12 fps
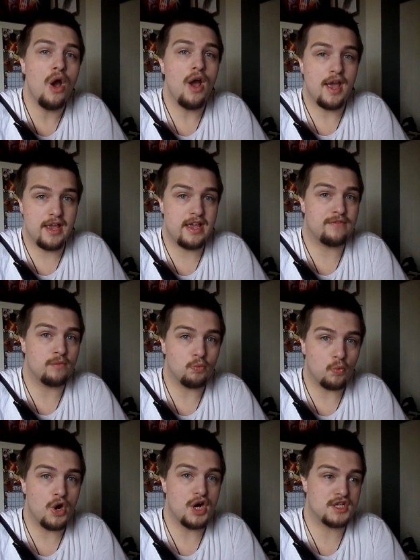even
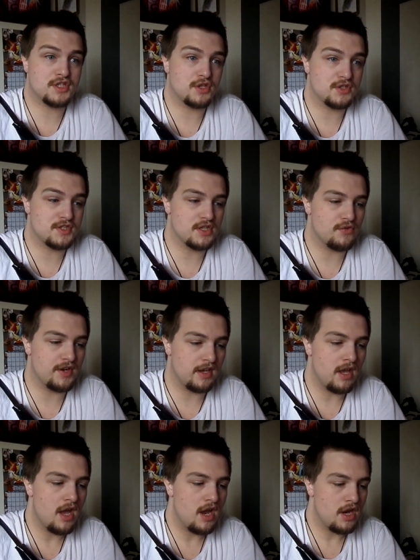worse, considering,
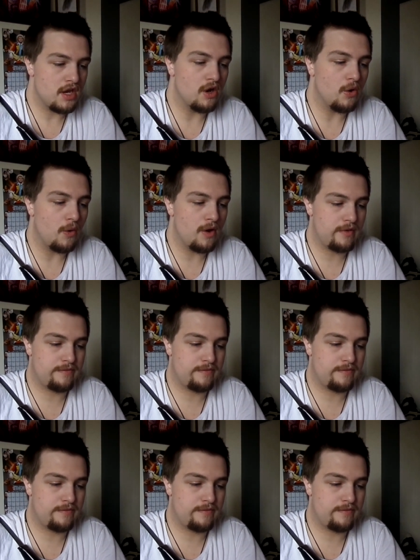you know,